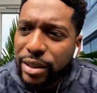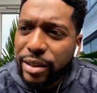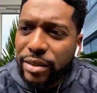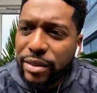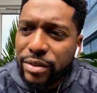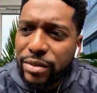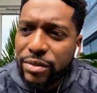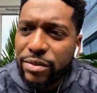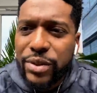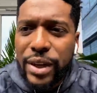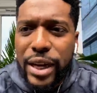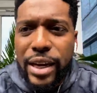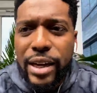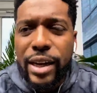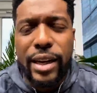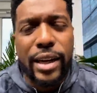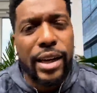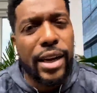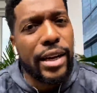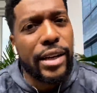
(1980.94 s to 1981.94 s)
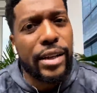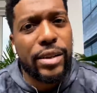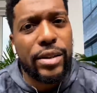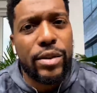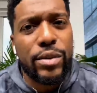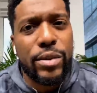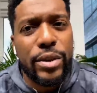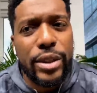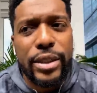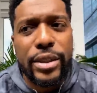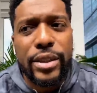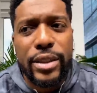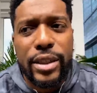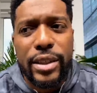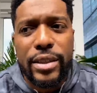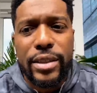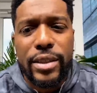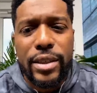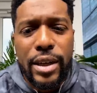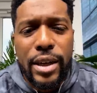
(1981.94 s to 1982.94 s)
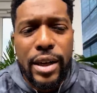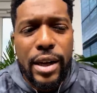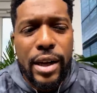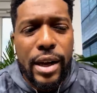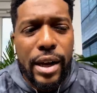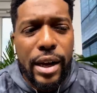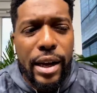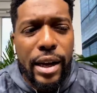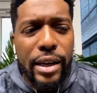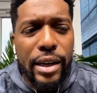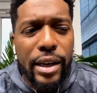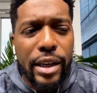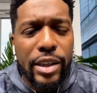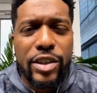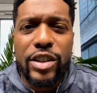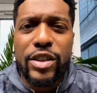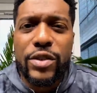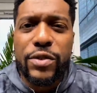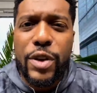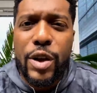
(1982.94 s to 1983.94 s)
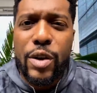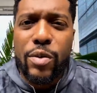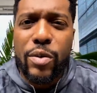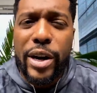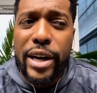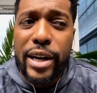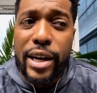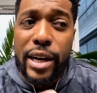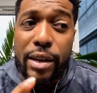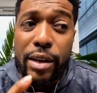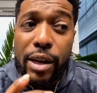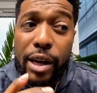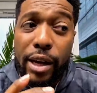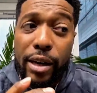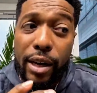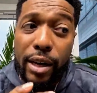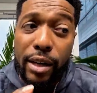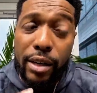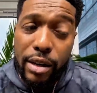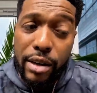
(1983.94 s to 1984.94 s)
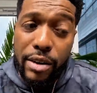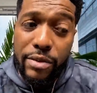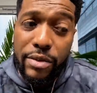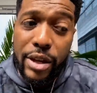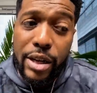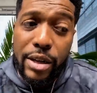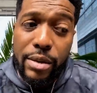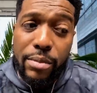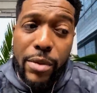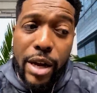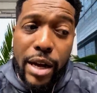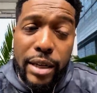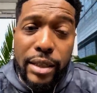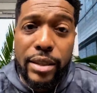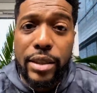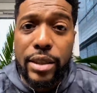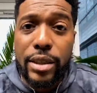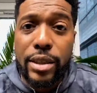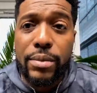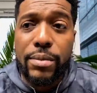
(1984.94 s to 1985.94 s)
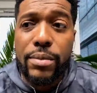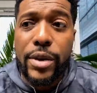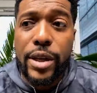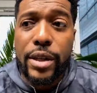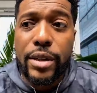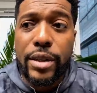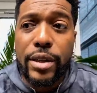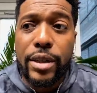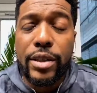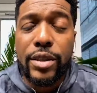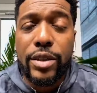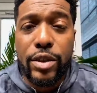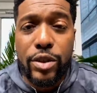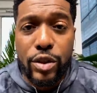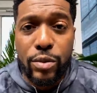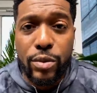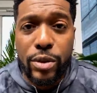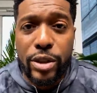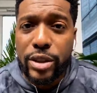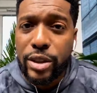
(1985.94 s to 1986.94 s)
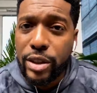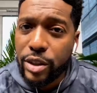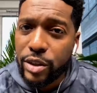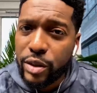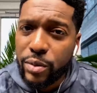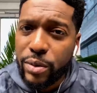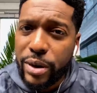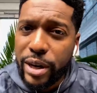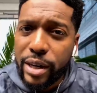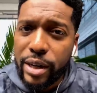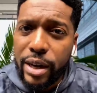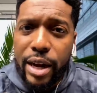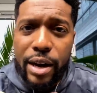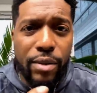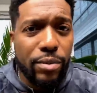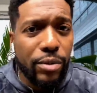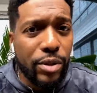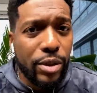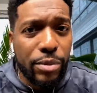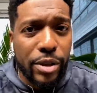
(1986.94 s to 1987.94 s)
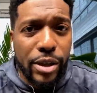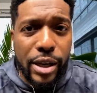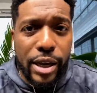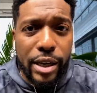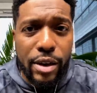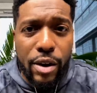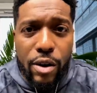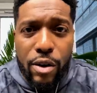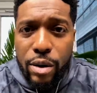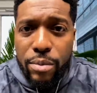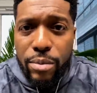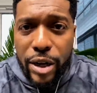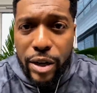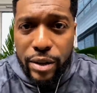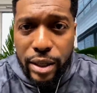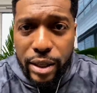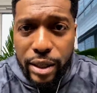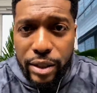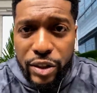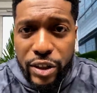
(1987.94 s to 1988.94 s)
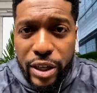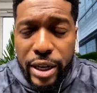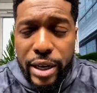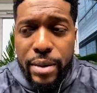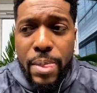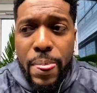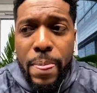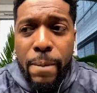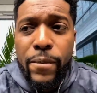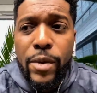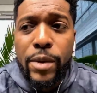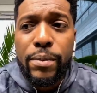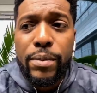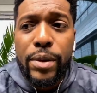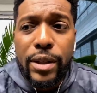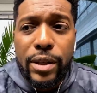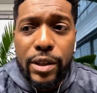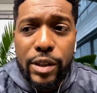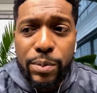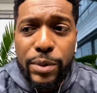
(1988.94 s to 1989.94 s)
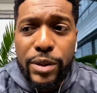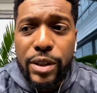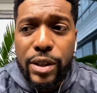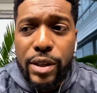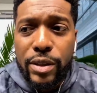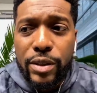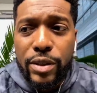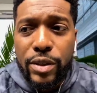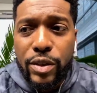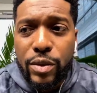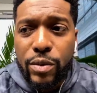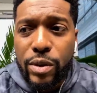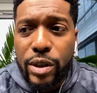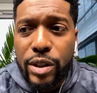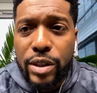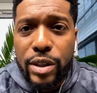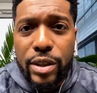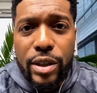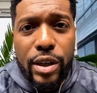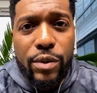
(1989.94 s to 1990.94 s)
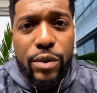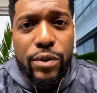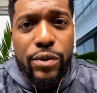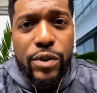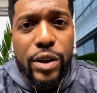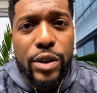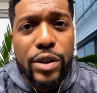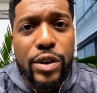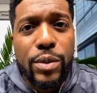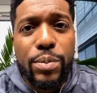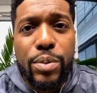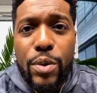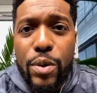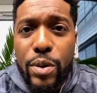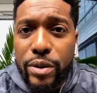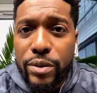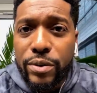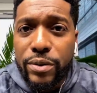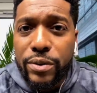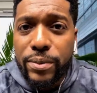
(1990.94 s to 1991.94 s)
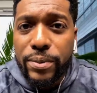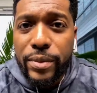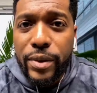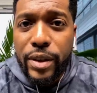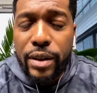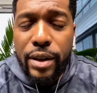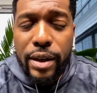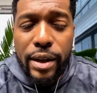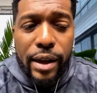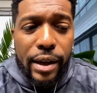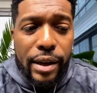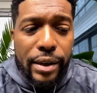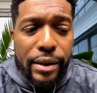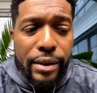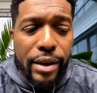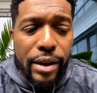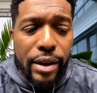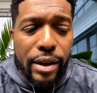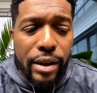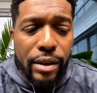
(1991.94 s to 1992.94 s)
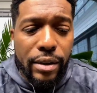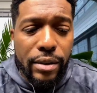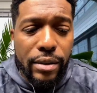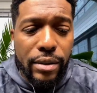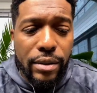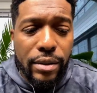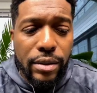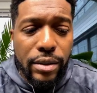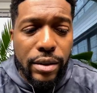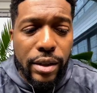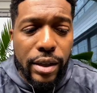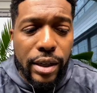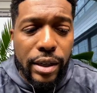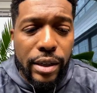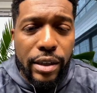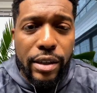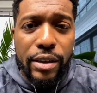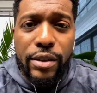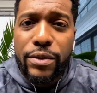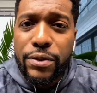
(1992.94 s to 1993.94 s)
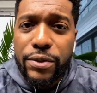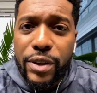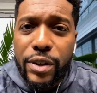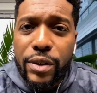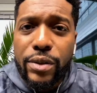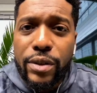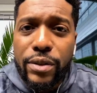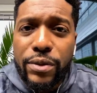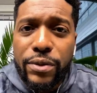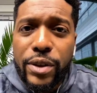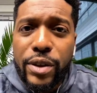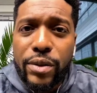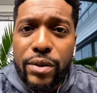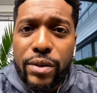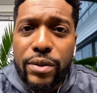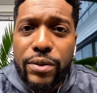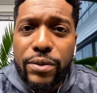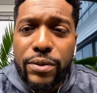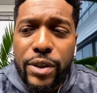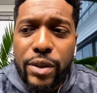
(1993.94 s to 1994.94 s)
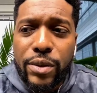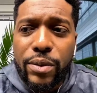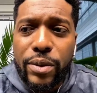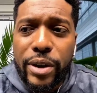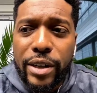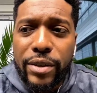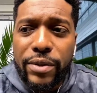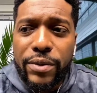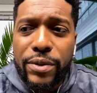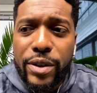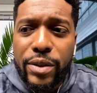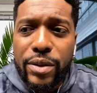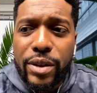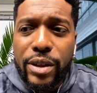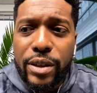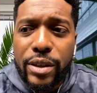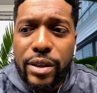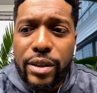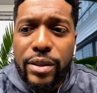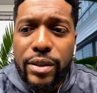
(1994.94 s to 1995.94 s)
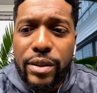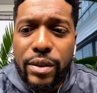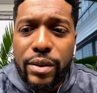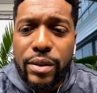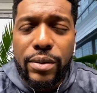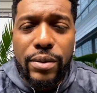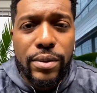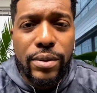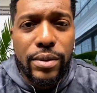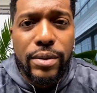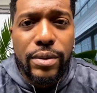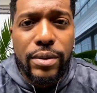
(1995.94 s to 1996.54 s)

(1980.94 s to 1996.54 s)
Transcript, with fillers: this I, I gotta do this and Yeah. and it just felt right and and I love that my team in this situation because you're right a lot of them could be like all about that check Right. but this particular situation they were very supportive That's great. and uh Yeah. and it, and it felt it felt it felt right it felt good so